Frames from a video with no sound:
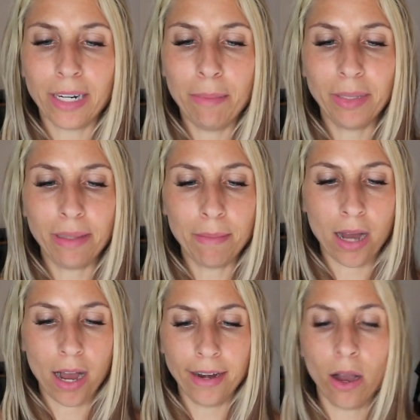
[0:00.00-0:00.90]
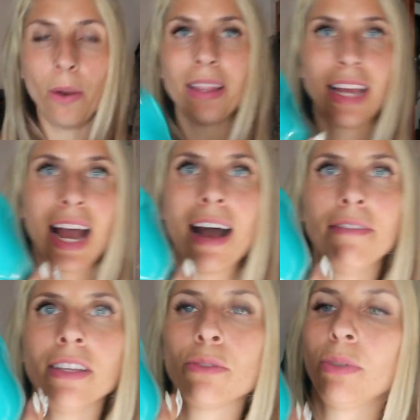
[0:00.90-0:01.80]
we're gonna put them on. Oh, and they
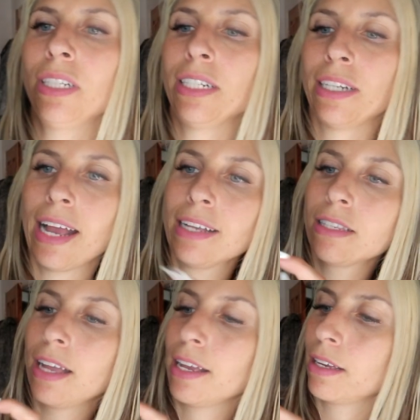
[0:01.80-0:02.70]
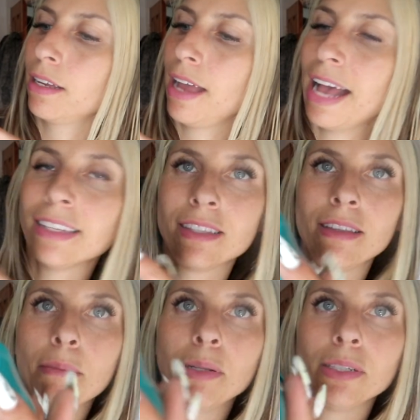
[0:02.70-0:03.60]
have this really nice like
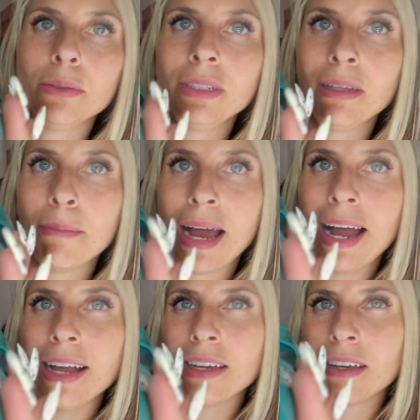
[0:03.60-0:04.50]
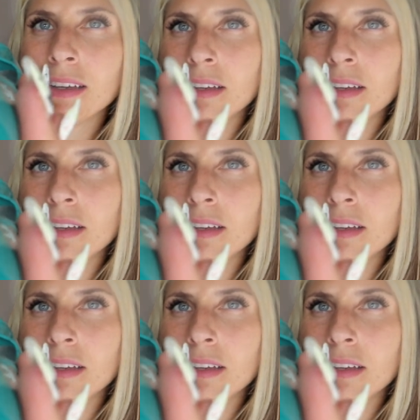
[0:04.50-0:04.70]
SW in the back.